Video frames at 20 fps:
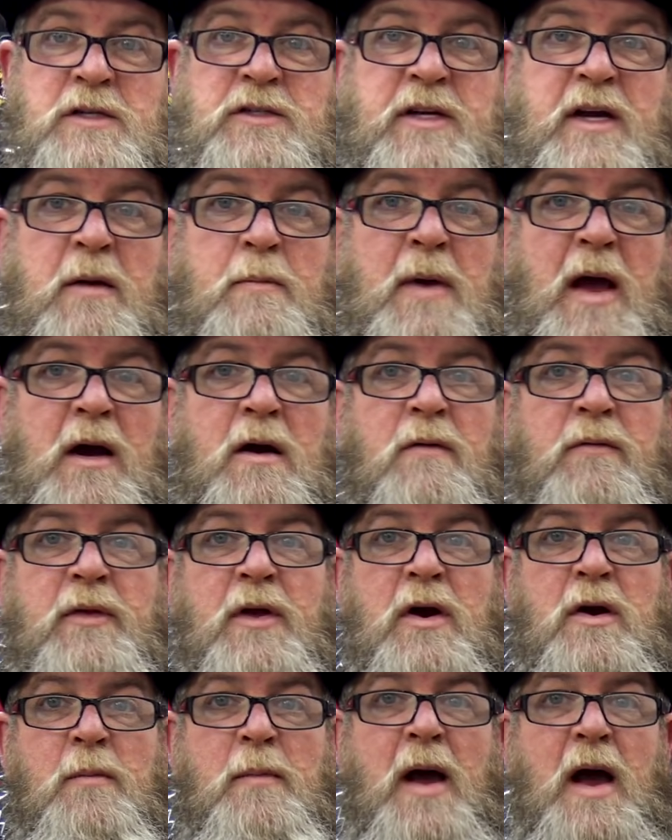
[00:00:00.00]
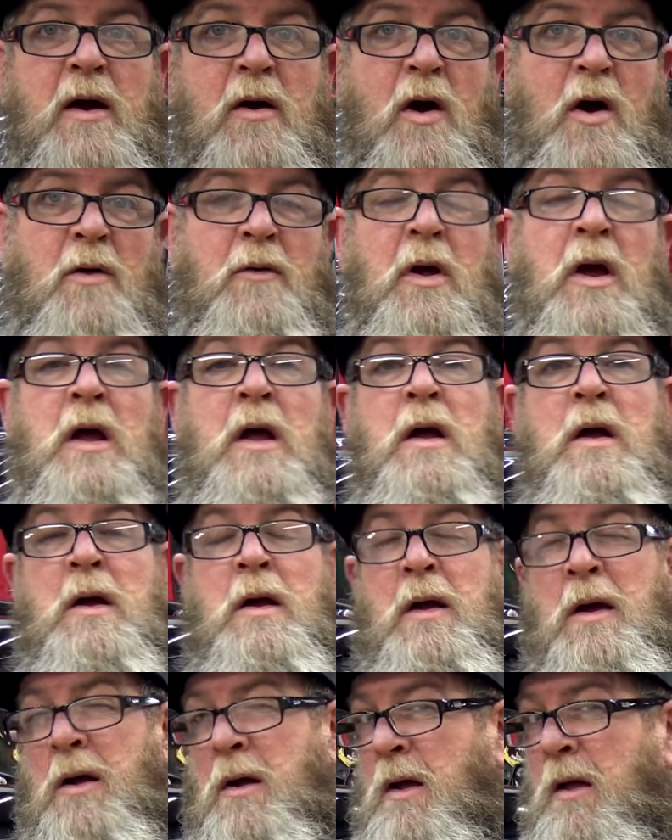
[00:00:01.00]
of see it back over there in the background,
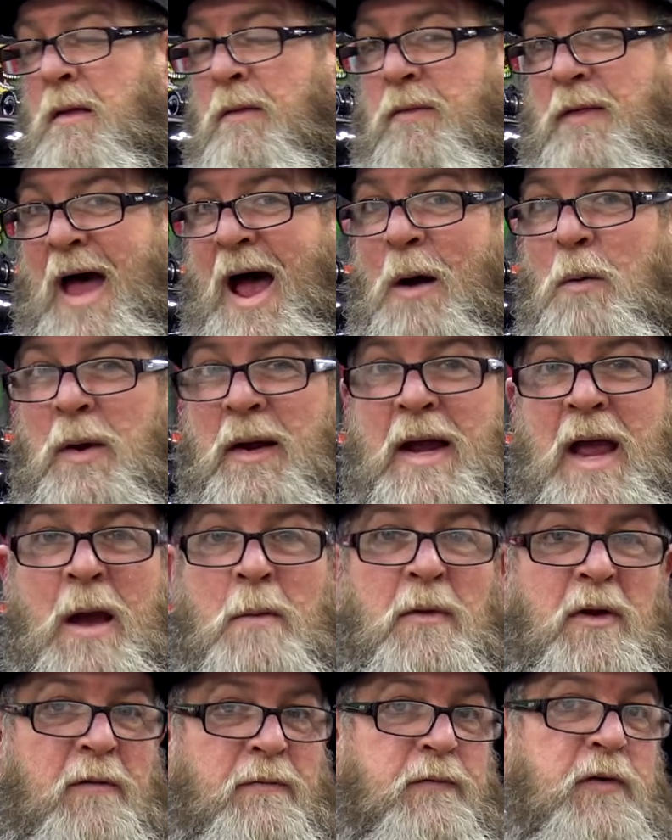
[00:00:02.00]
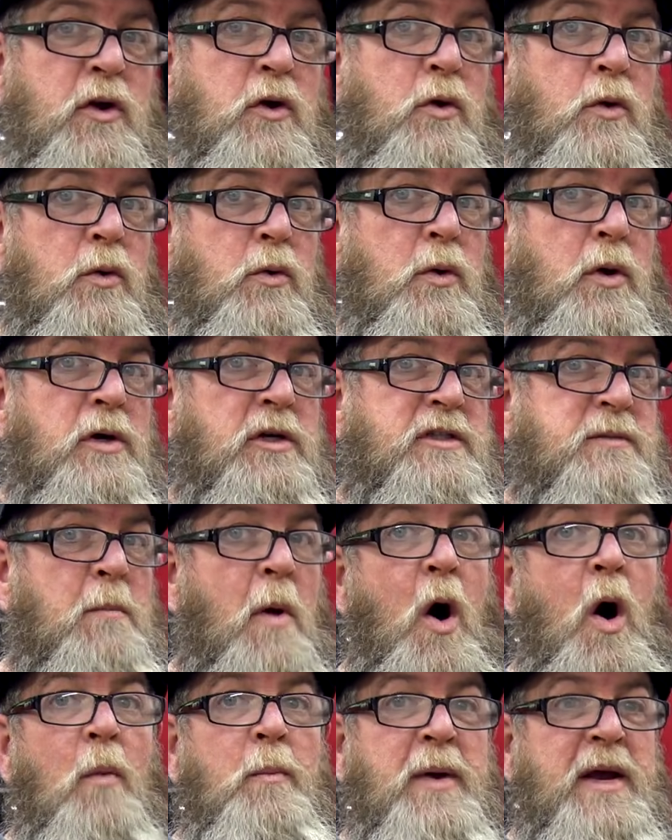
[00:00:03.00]
That one came with a few
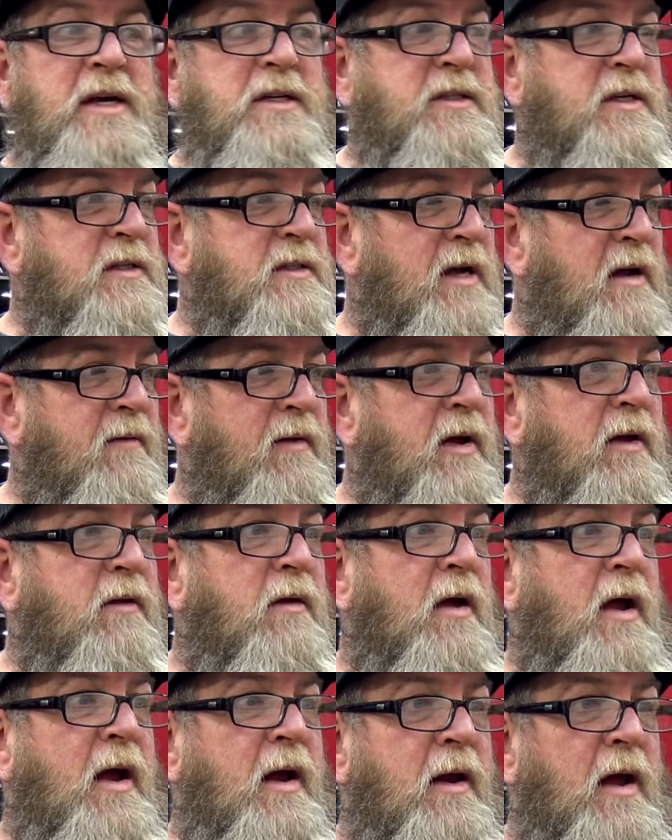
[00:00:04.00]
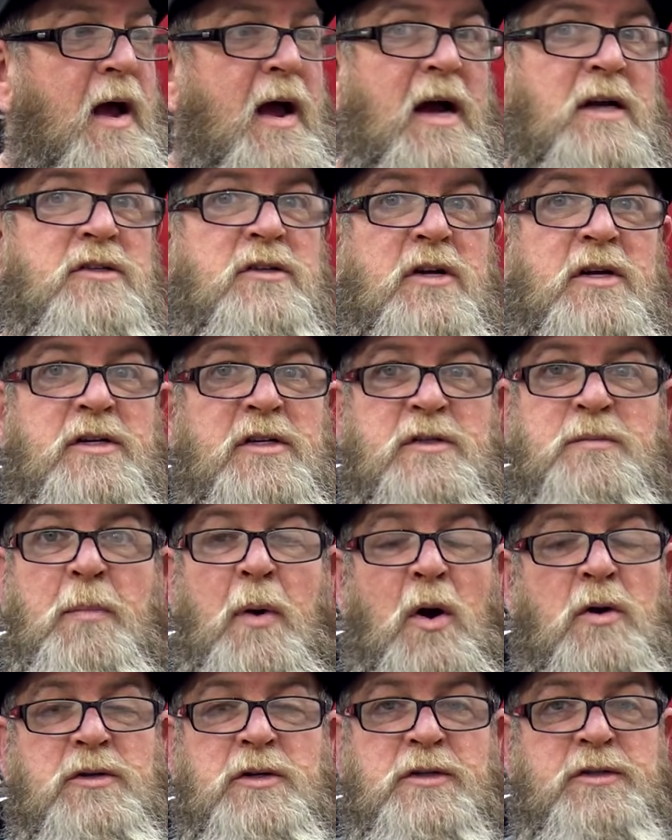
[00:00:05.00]
small pieces of it, and I actually just
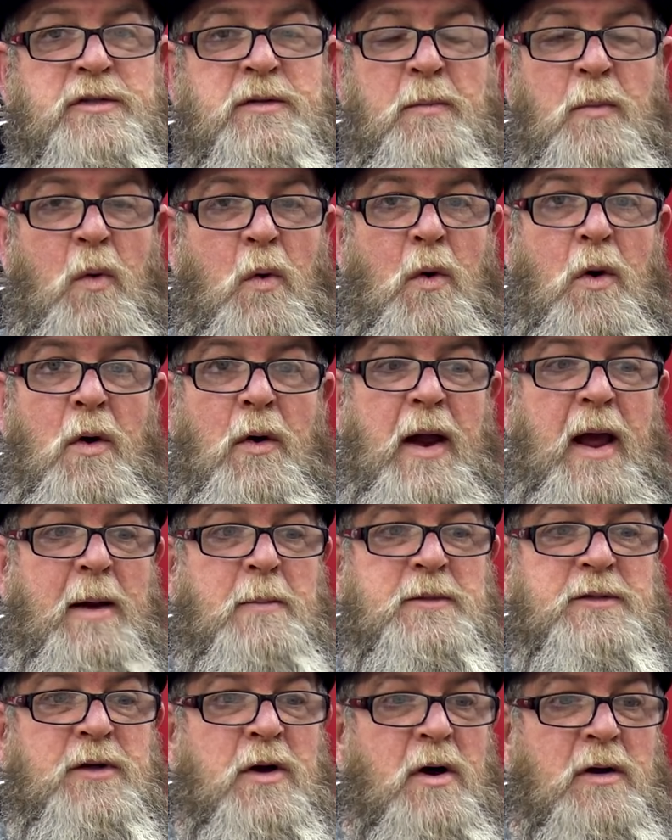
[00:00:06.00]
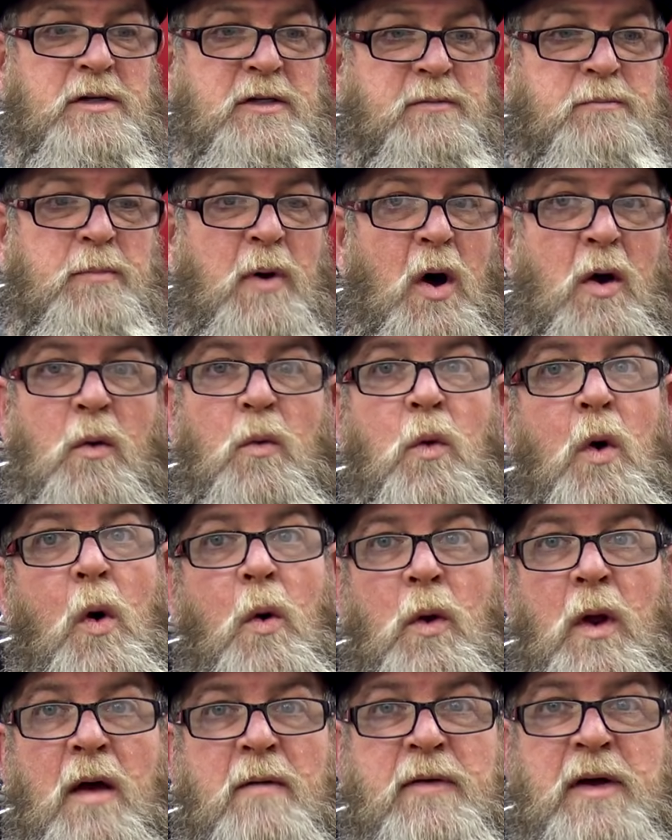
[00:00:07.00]
purchased some more on Amazon, just bought a
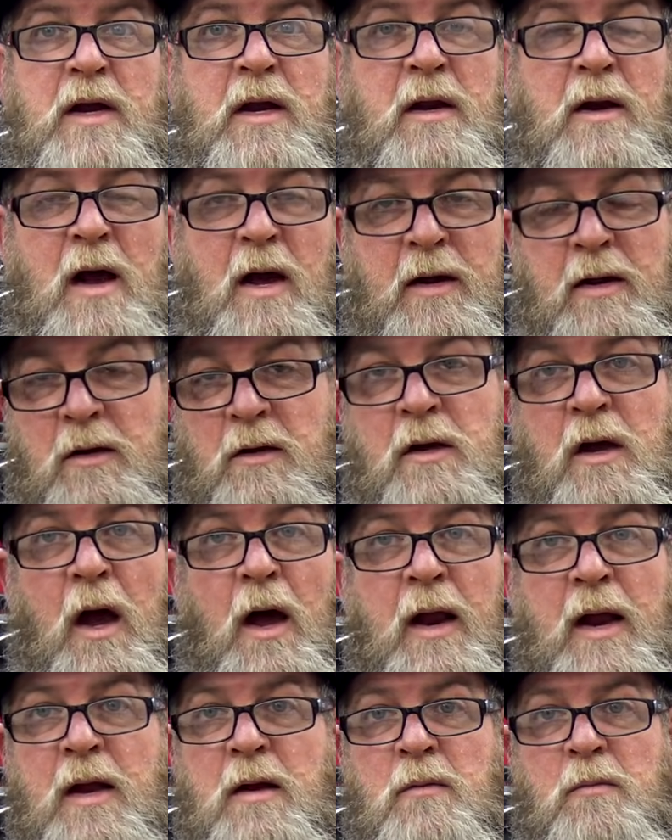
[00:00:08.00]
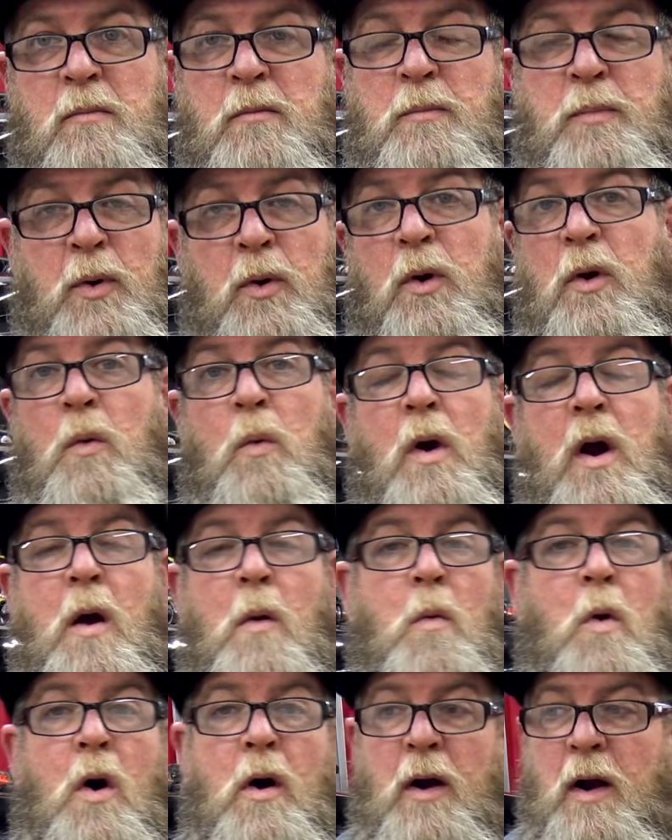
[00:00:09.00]
roll of it, and I could cut it and put it where I
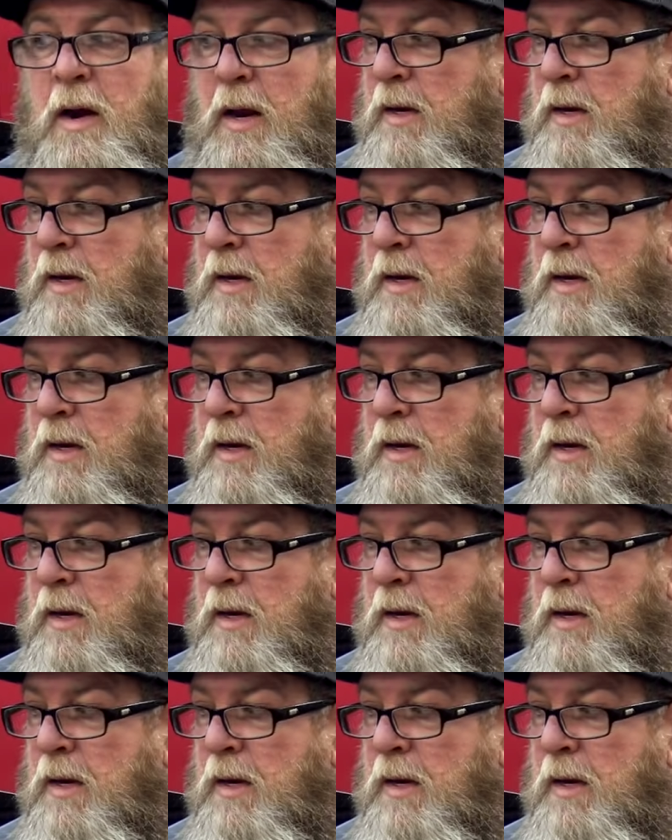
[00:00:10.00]
wanted